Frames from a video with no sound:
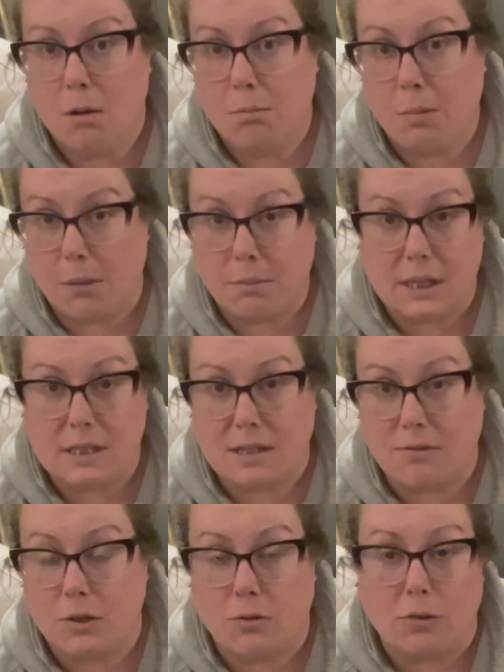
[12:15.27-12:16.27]
pumpkins
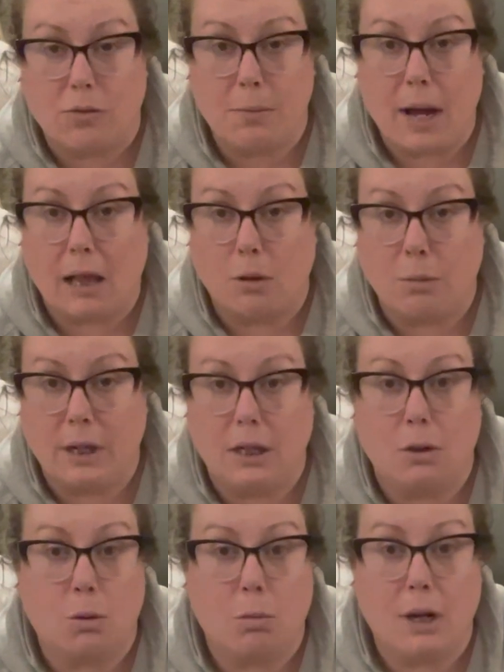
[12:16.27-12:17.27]
left over from
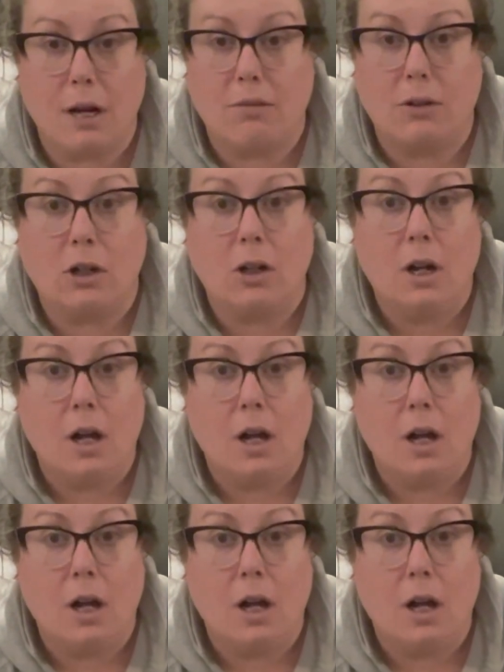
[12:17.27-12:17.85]
Halloween or whatever,